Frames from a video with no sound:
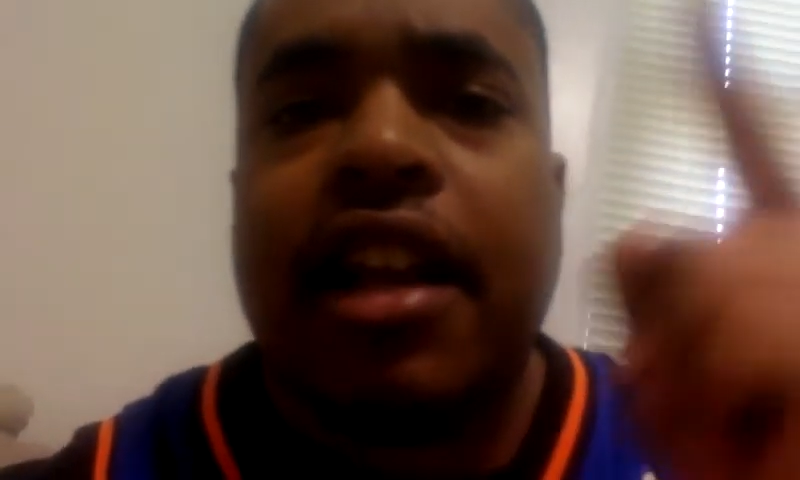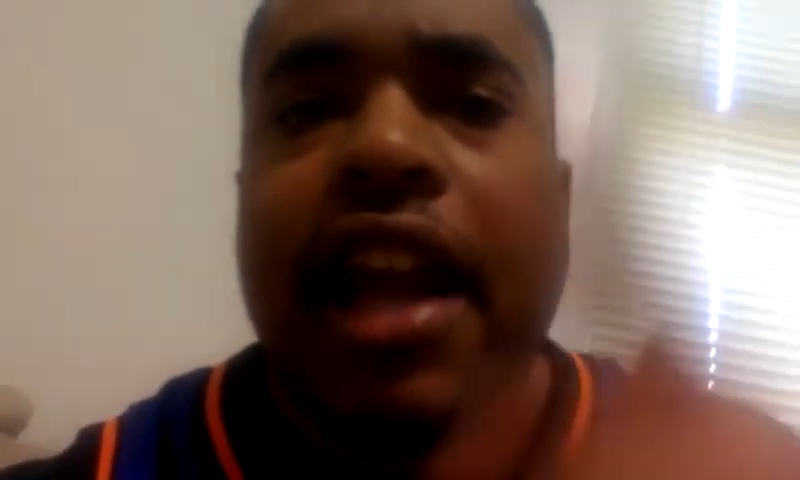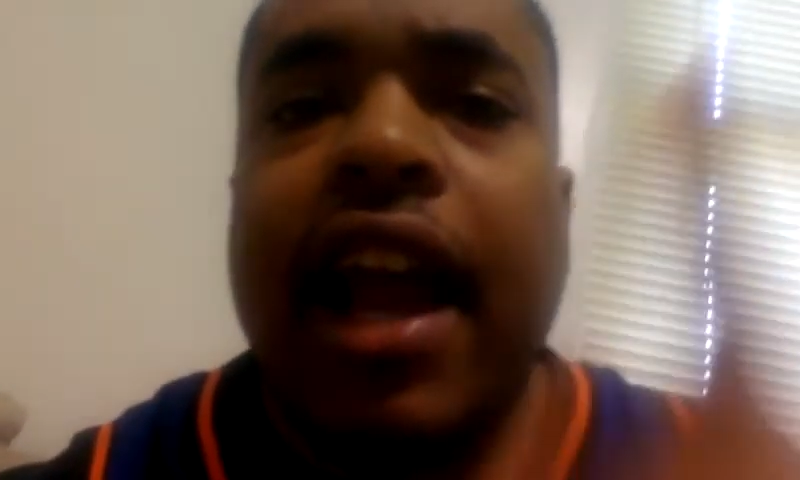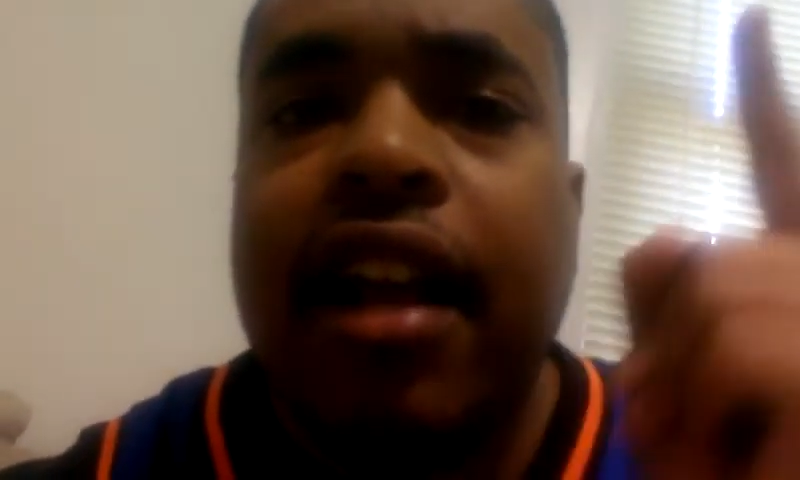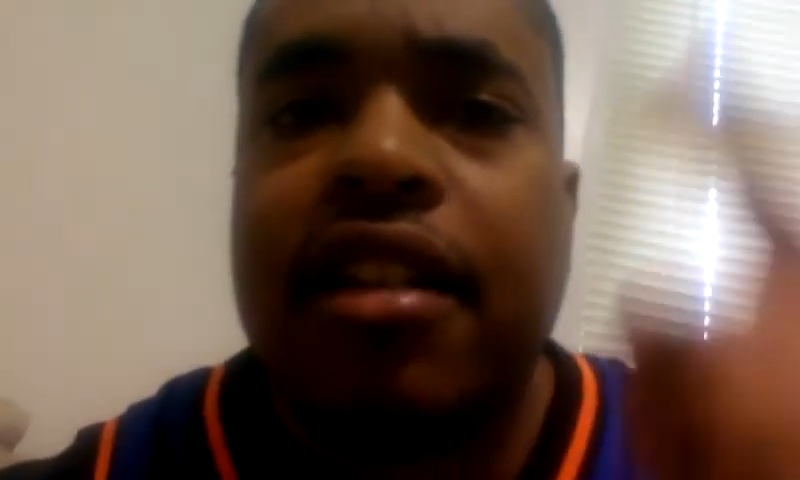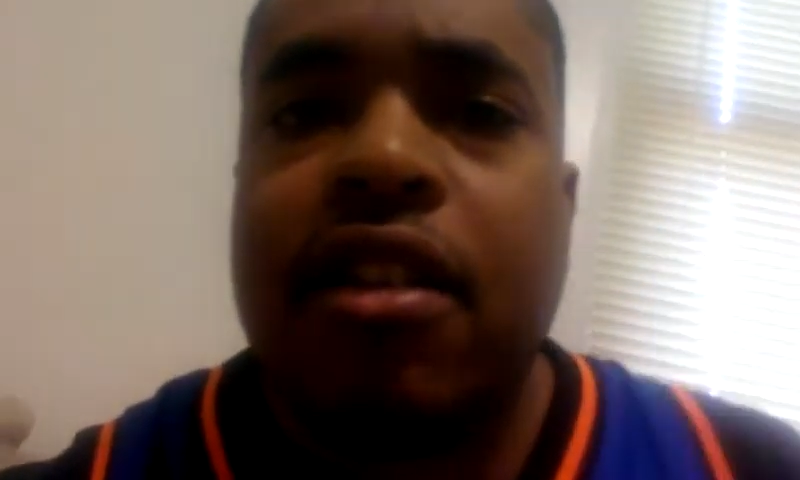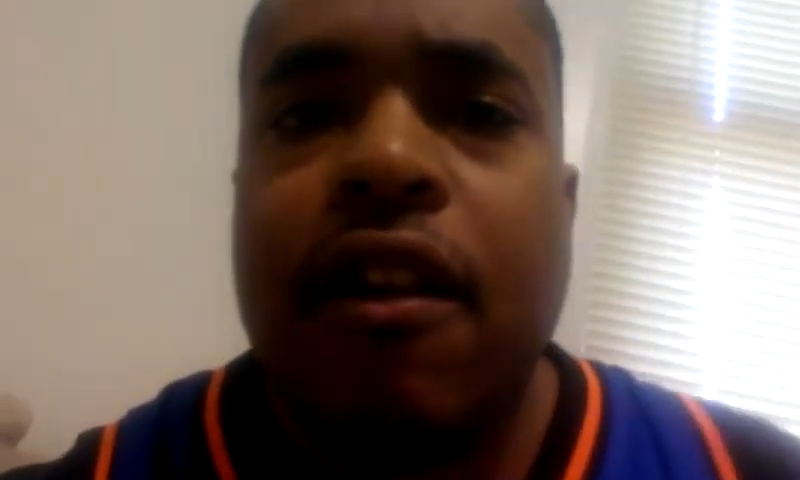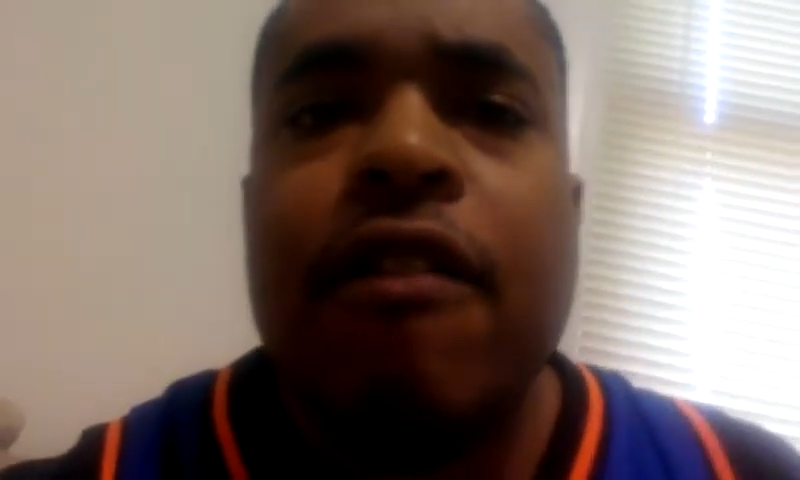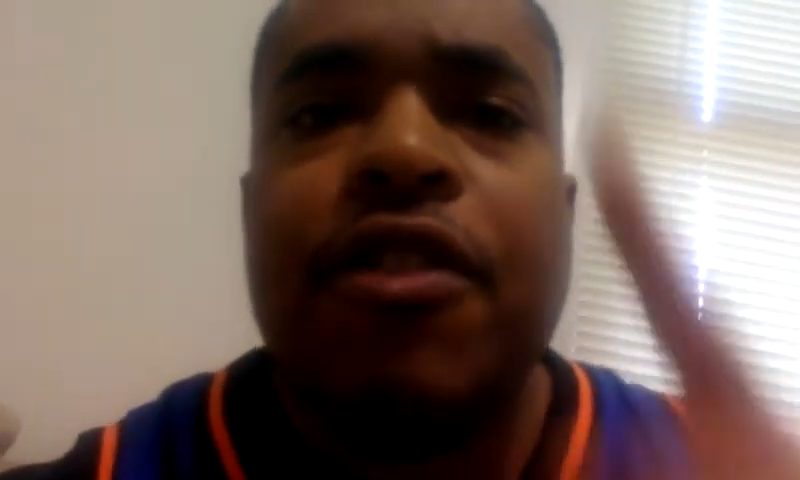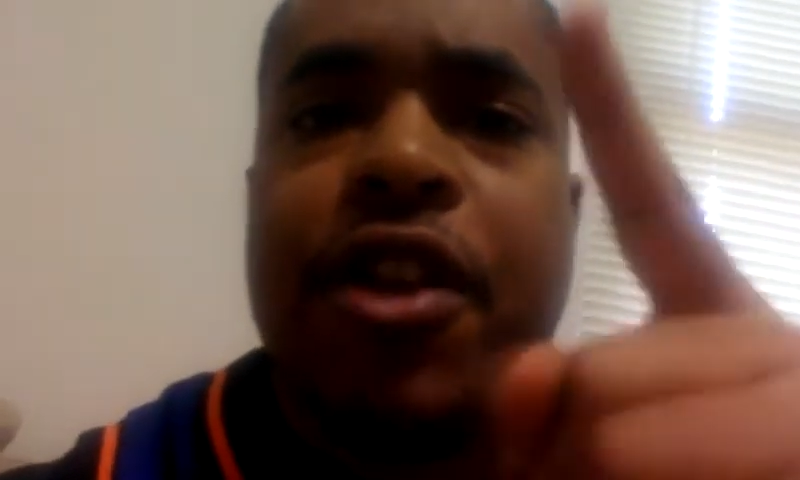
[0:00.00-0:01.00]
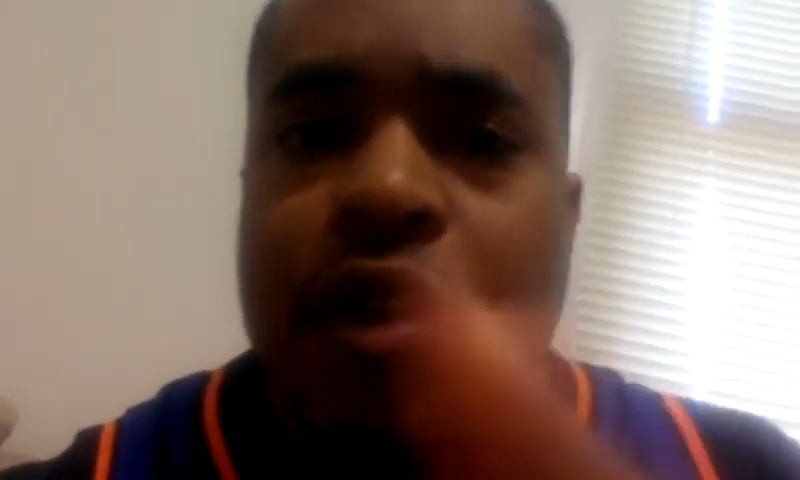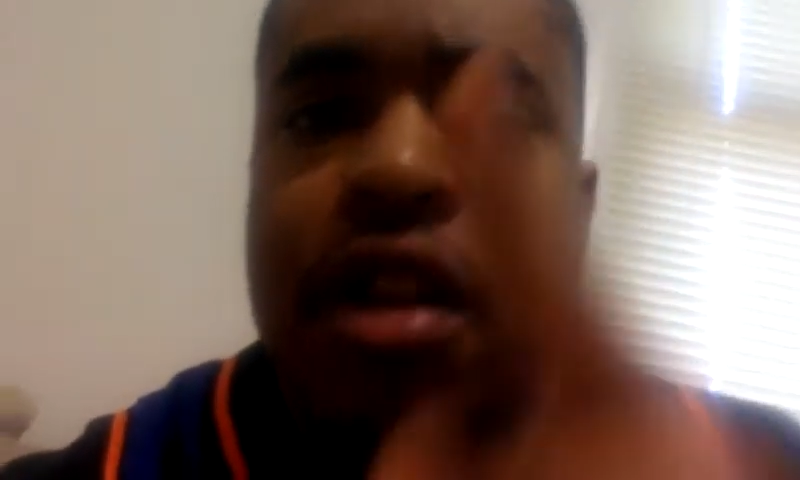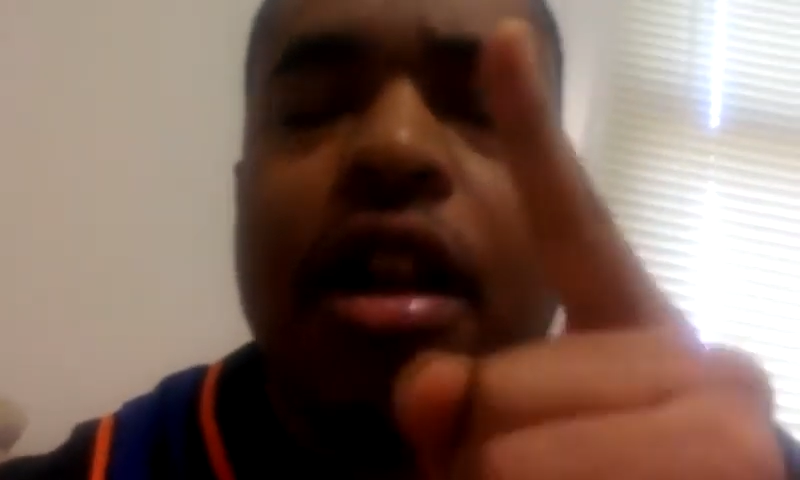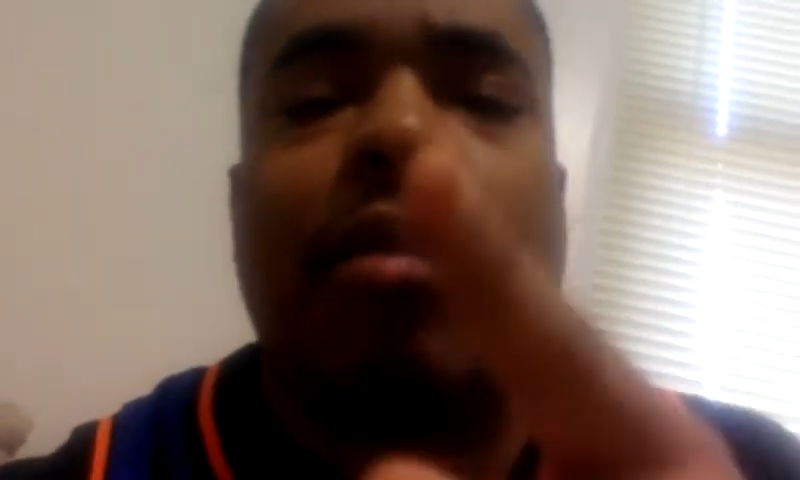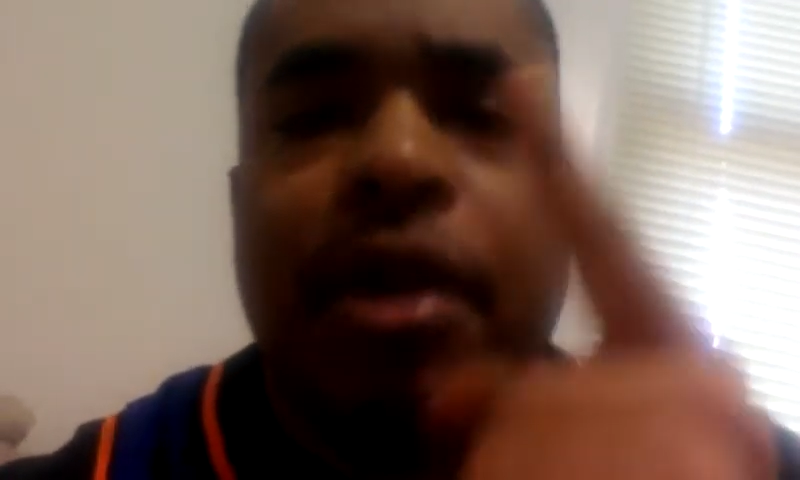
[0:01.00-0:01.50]
cancer to
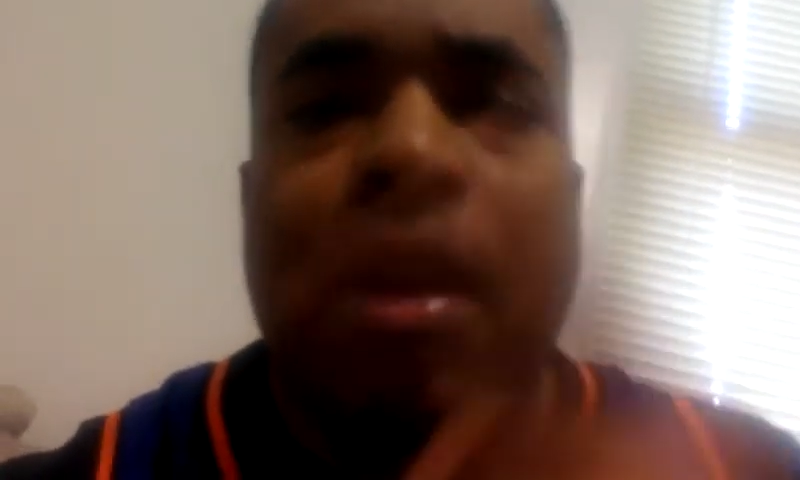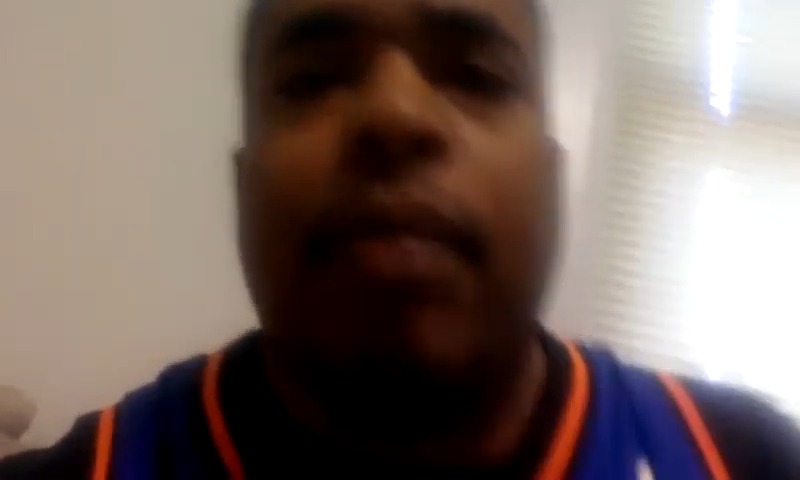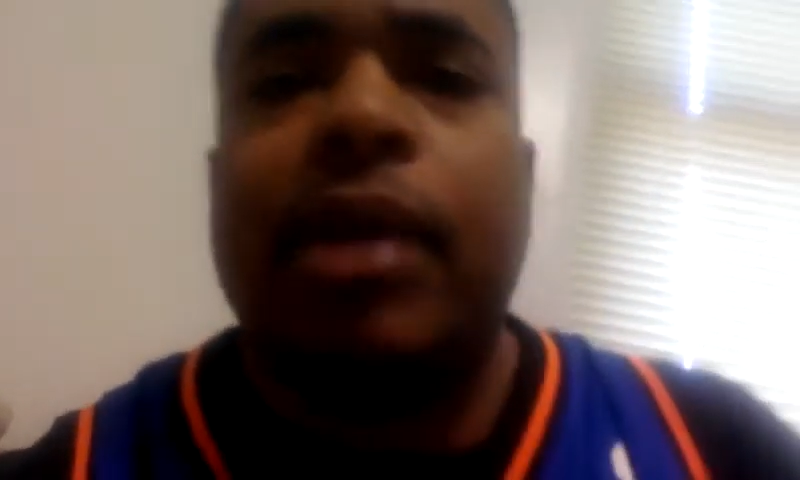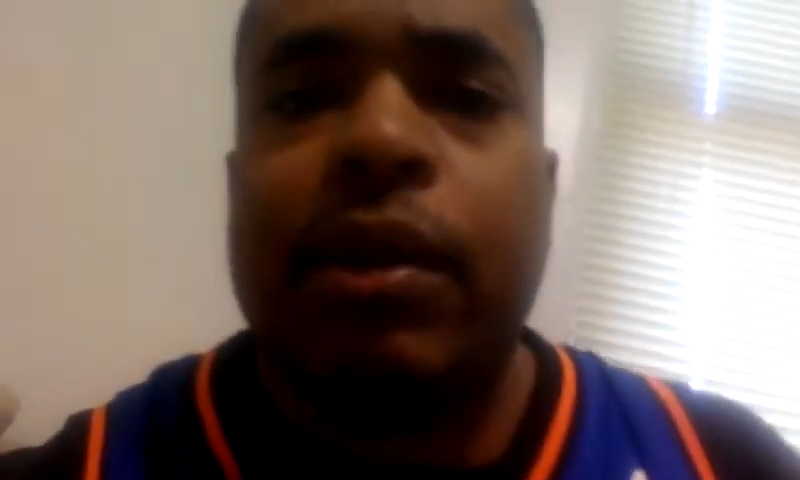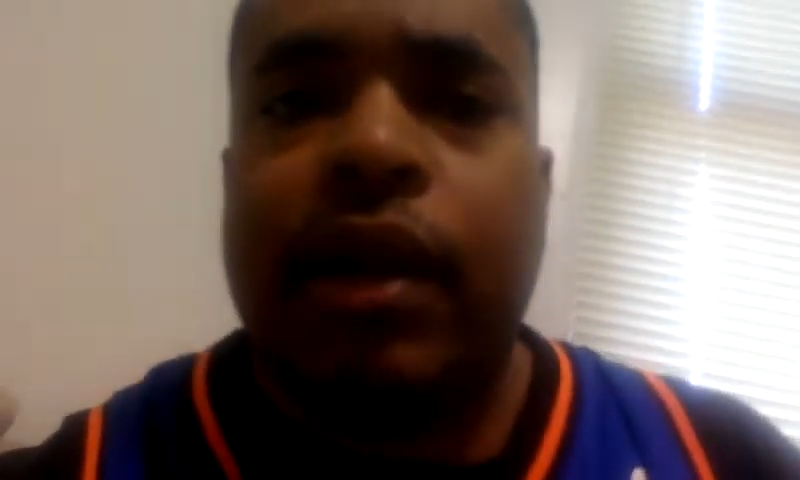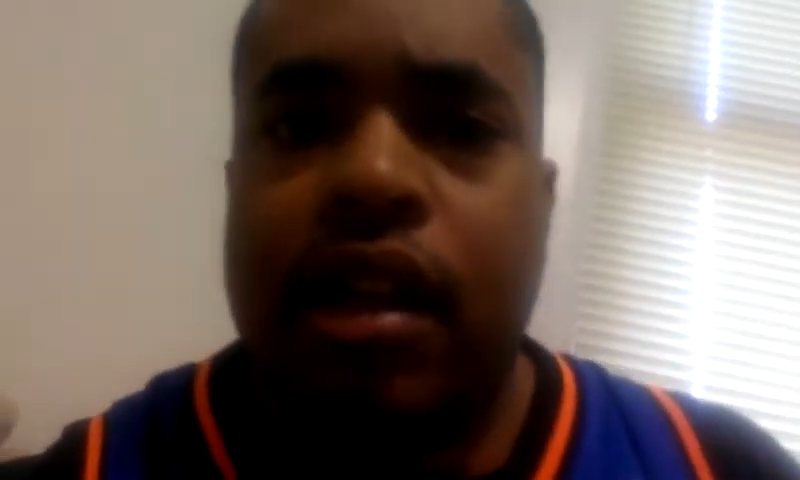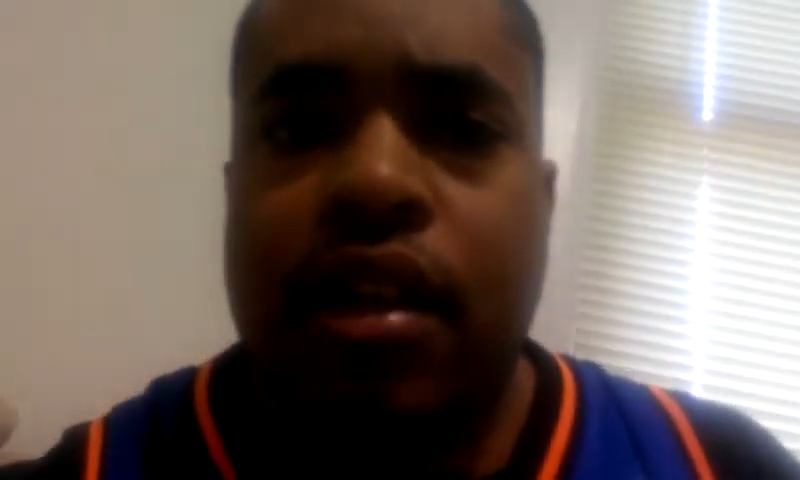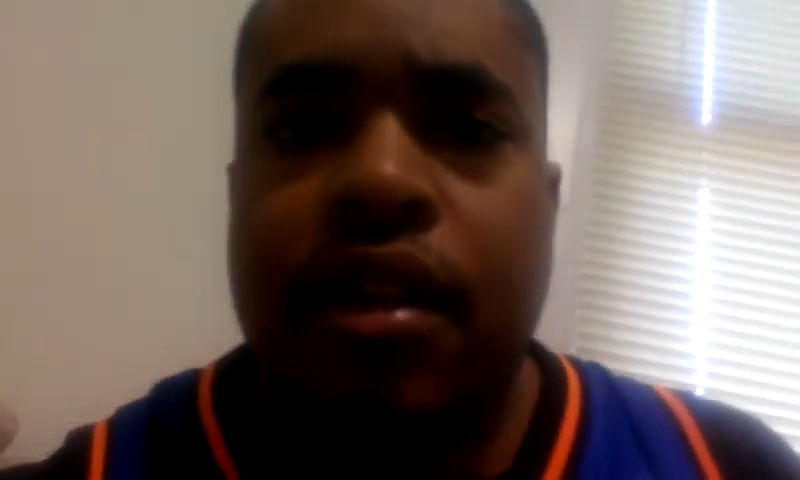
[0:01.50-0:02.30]
the WWE